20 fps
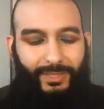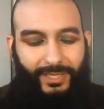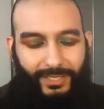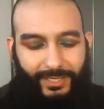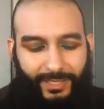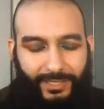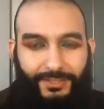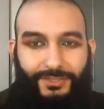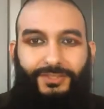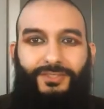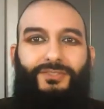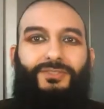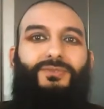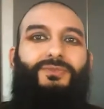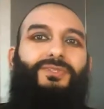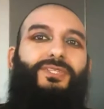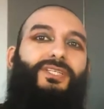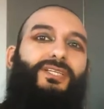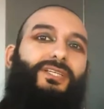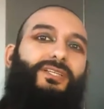I got just
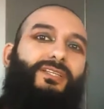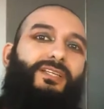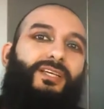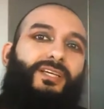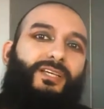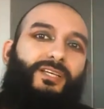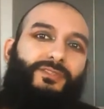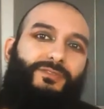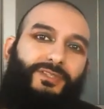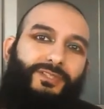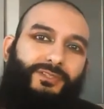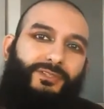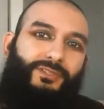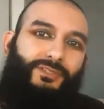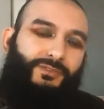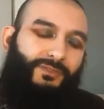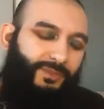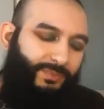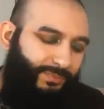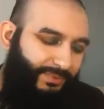green
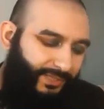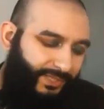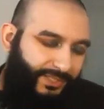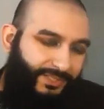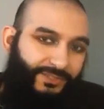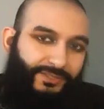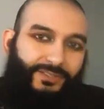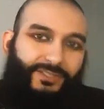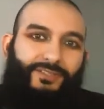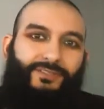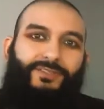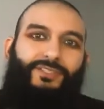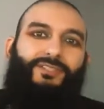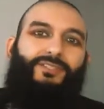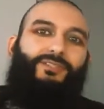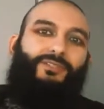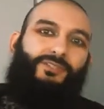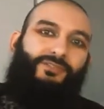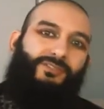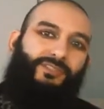corduroy blazer, green
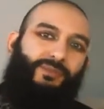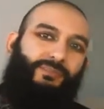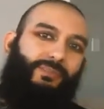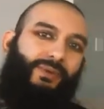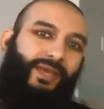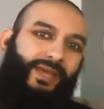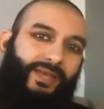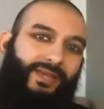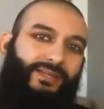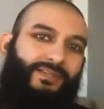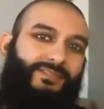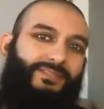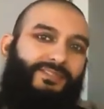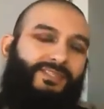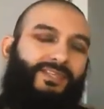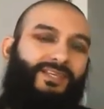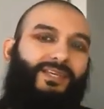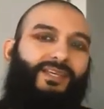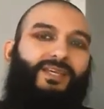corduroy pants,